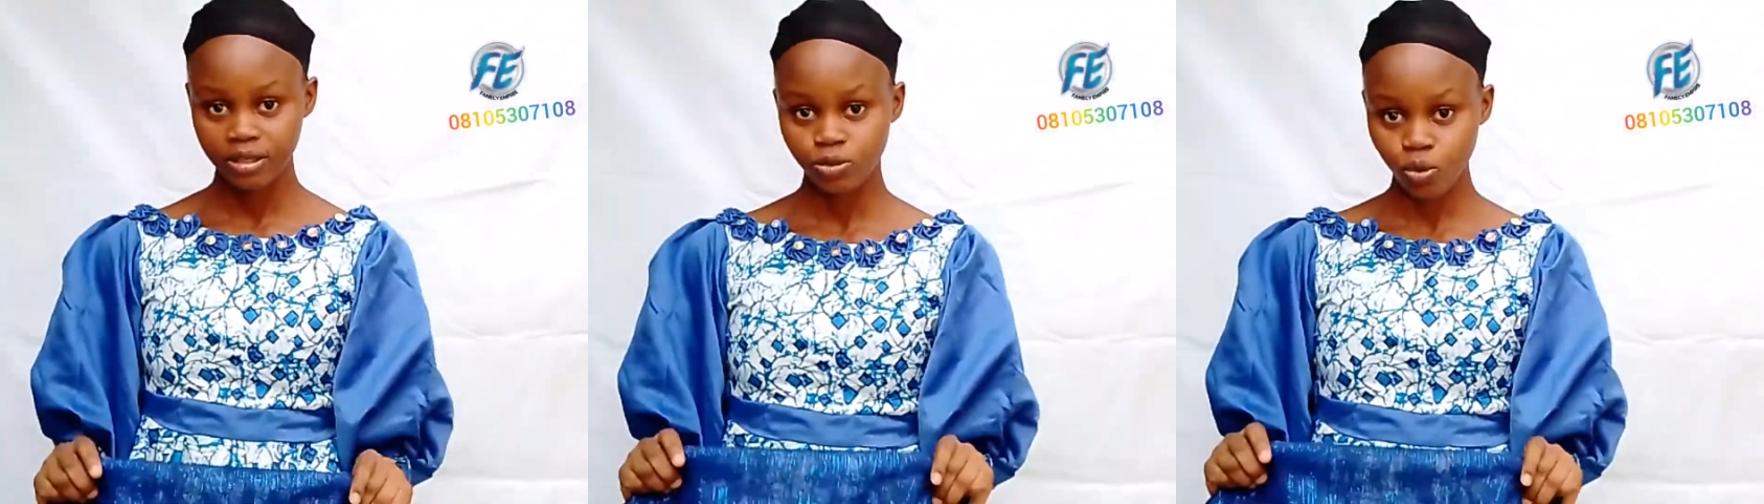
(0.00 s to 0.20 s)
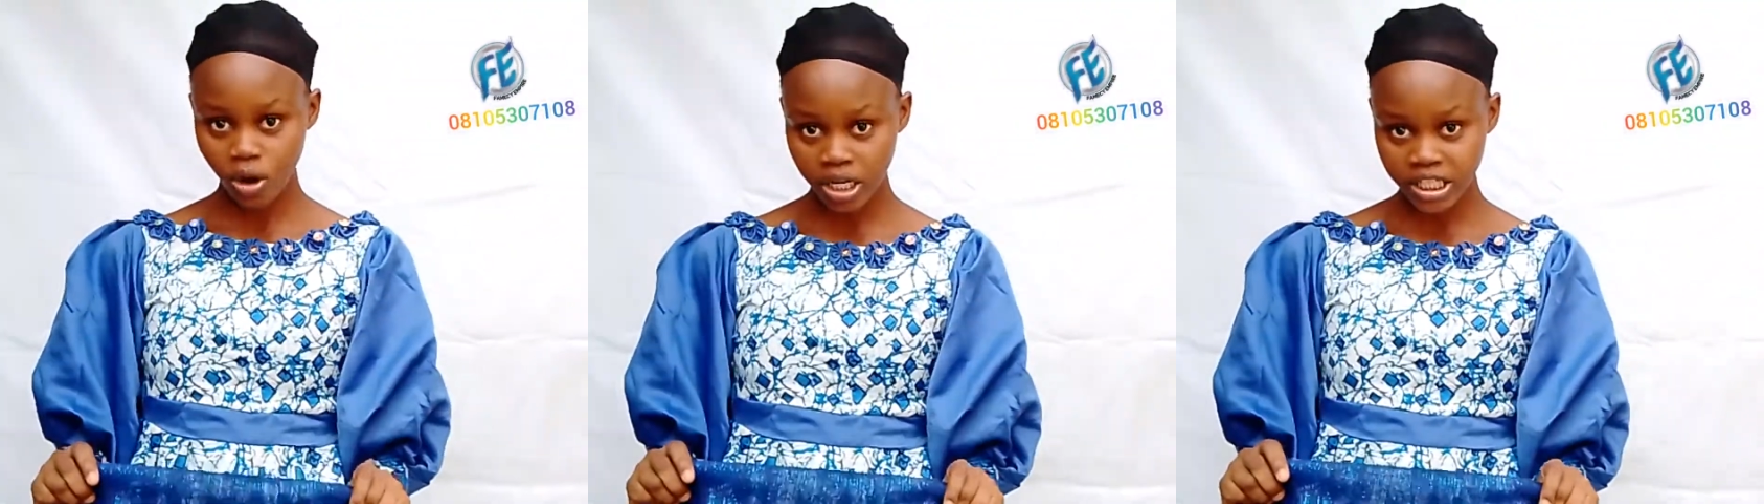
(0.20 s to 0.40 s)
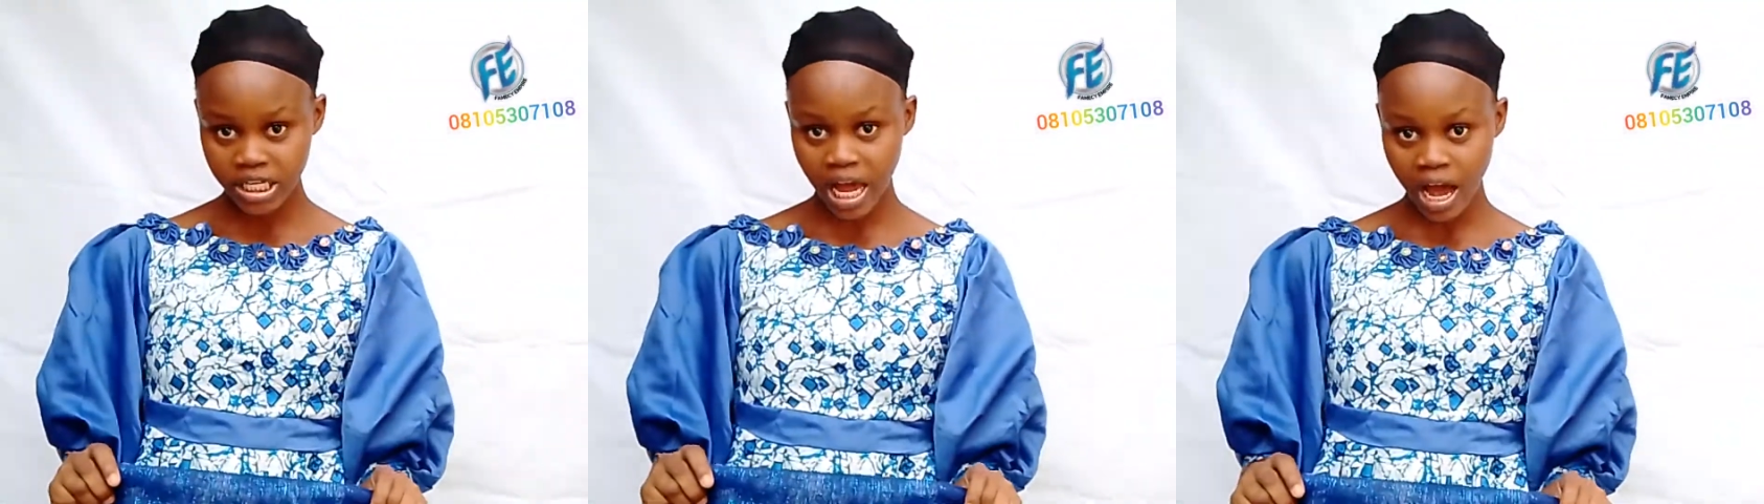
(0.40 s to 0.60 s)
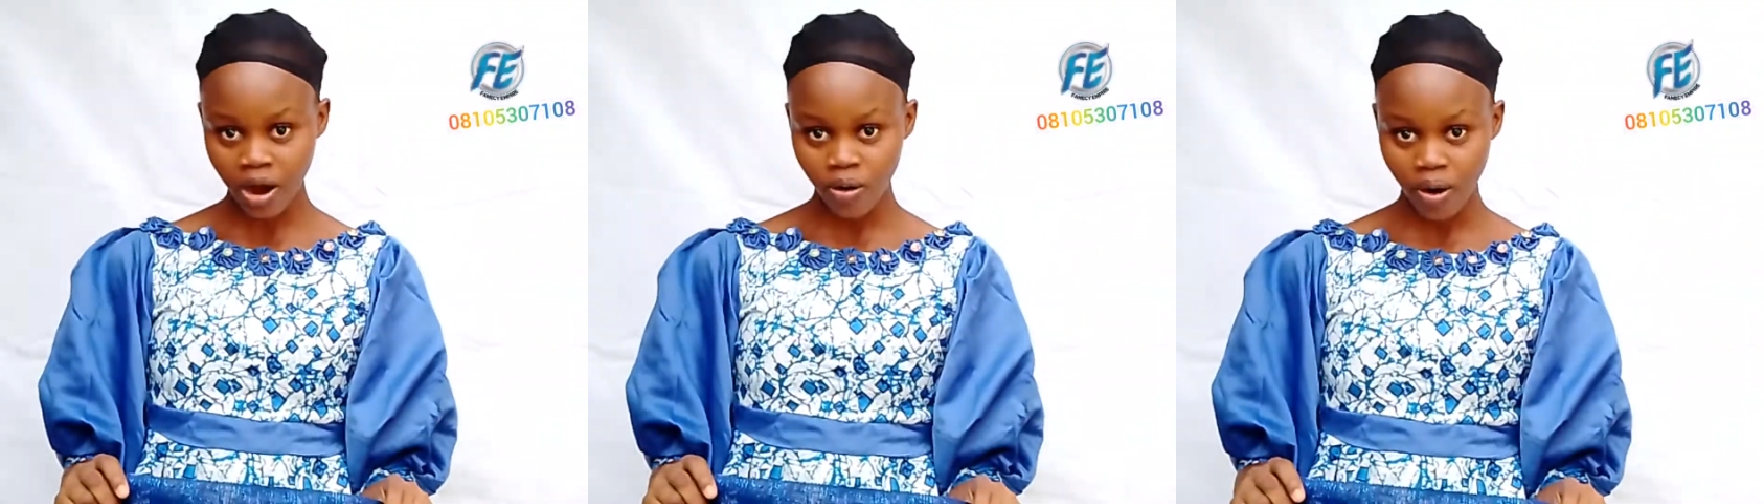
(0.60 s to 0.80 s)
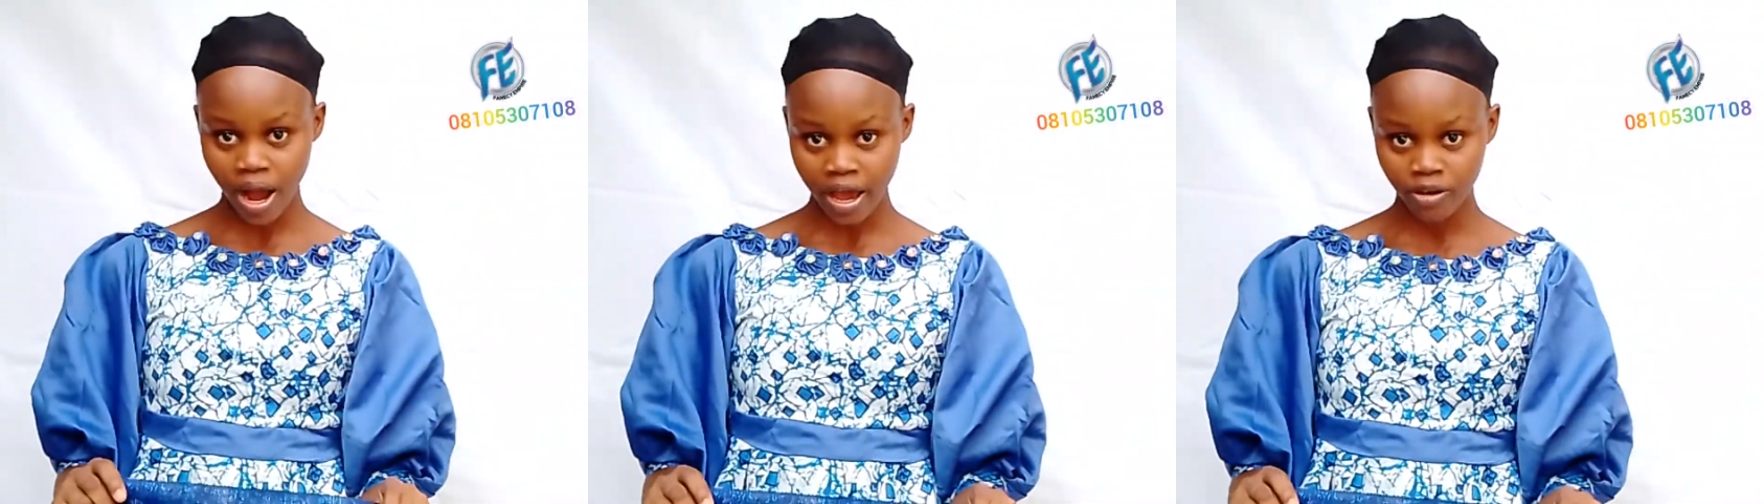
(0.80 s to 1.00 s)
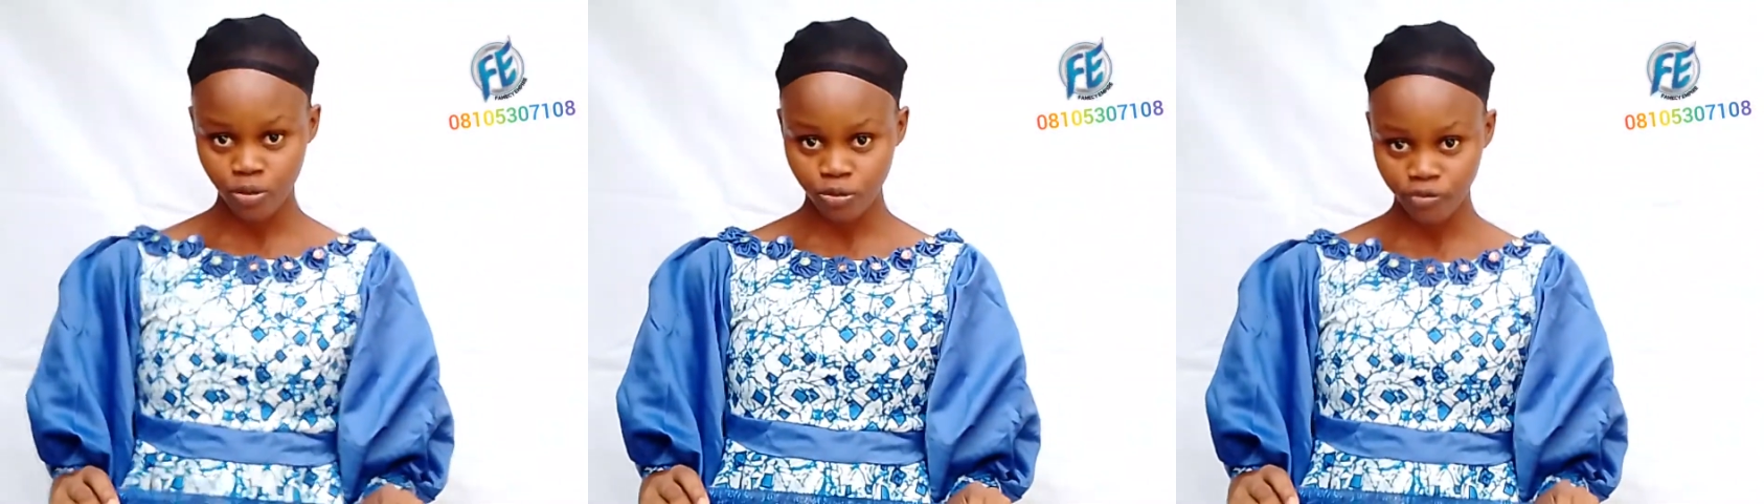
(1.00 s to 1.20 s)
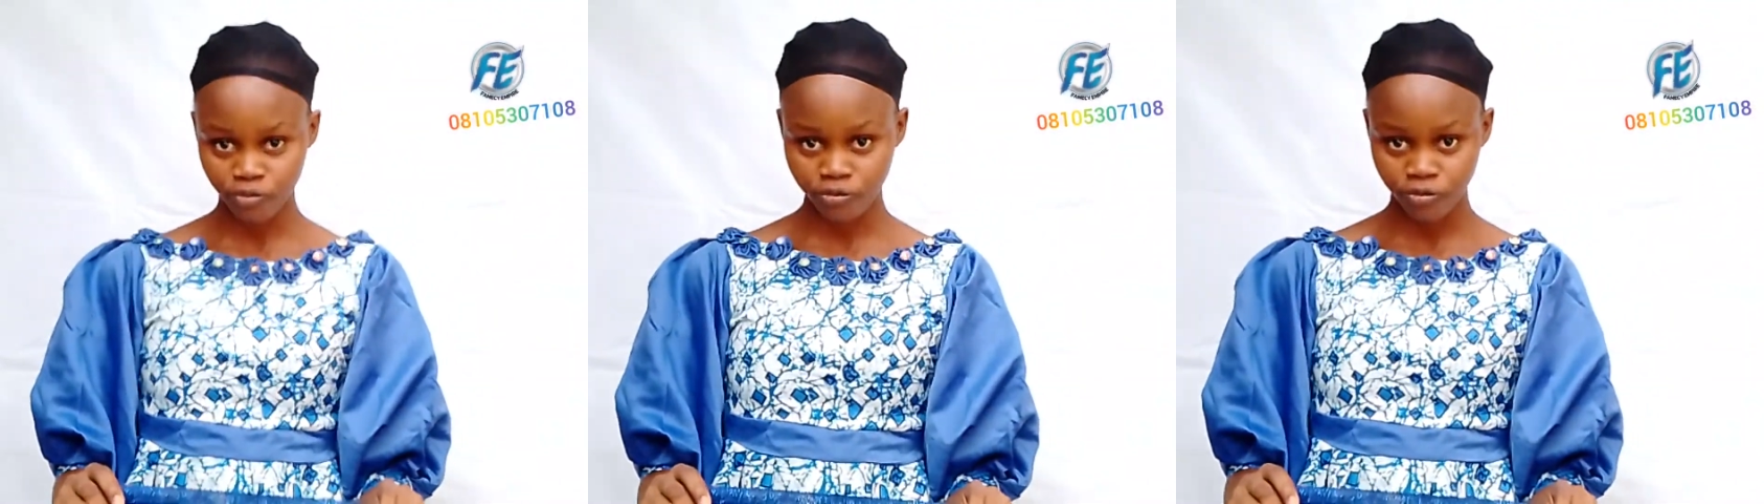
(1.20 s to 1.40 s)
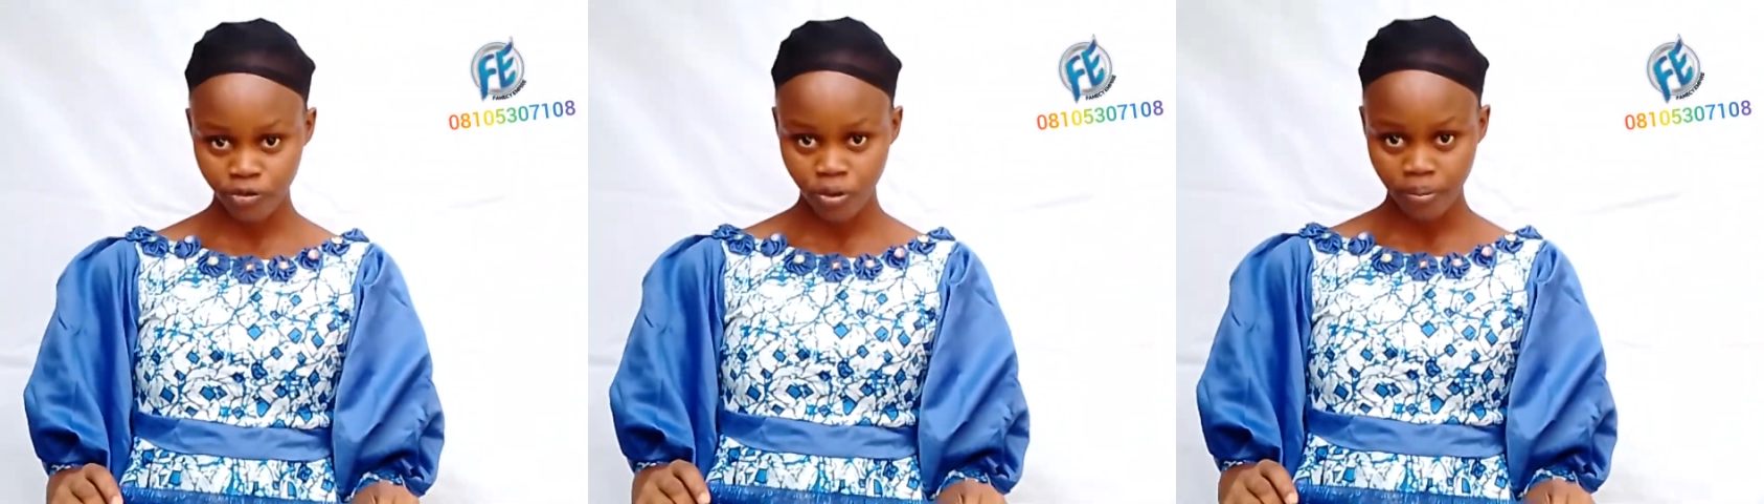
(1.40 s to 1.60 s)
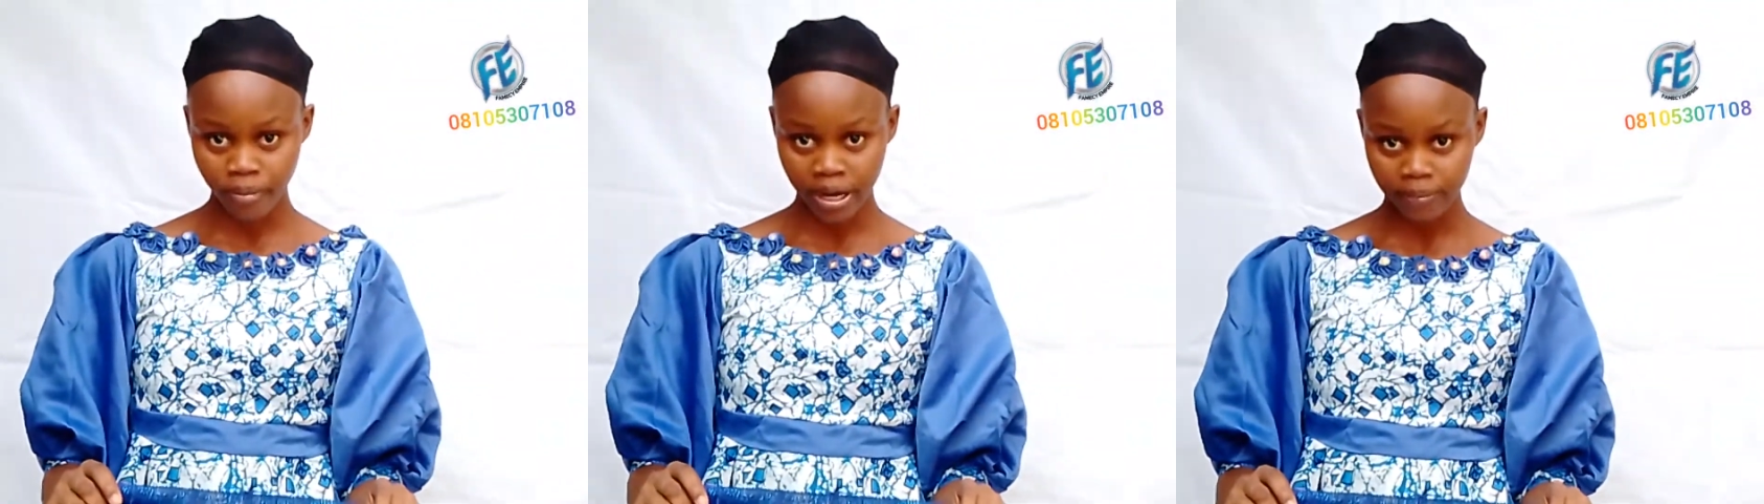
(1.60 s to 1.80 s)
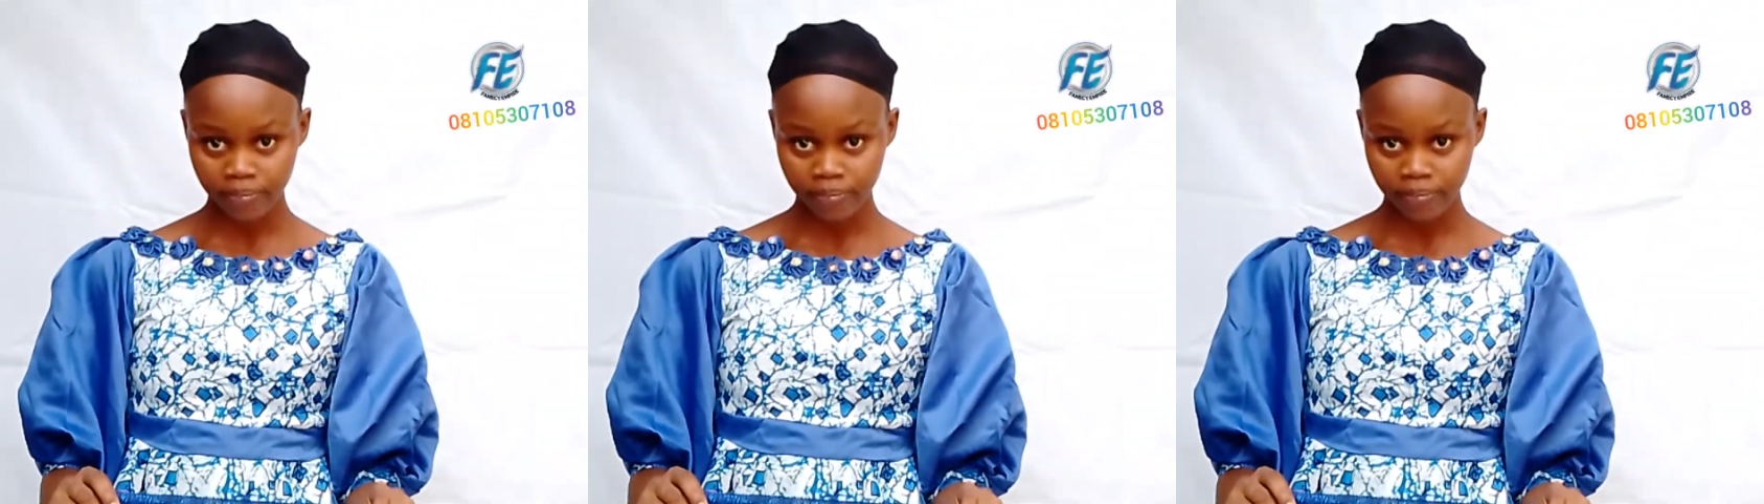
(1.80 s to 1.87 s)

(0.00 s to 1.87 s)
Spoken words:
Watch how I form my